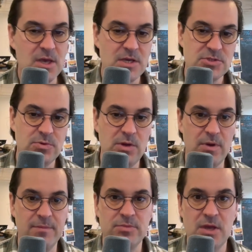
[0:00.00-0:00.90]
So
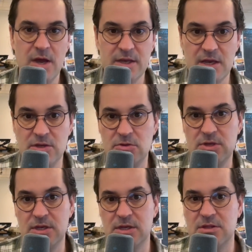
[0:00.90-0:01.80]
anyway, again, you
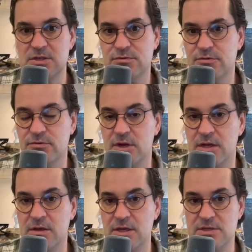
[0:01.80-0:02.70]
can get this for
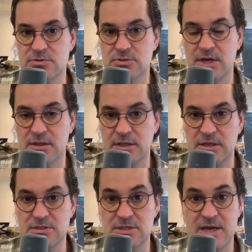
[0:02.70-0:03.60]
free,
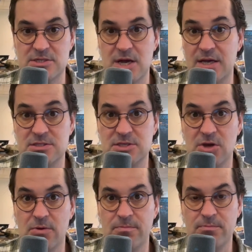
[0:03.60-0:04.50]
eazl.link slash
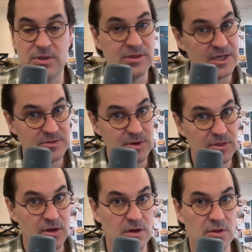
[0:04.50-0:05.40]
ICO, but that's my
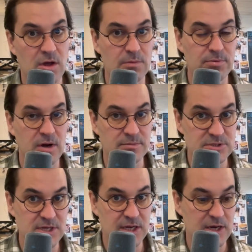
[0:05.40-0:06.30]
thought on long prompts.
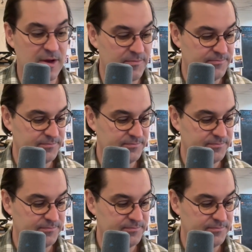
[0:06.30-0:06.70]
Check it out.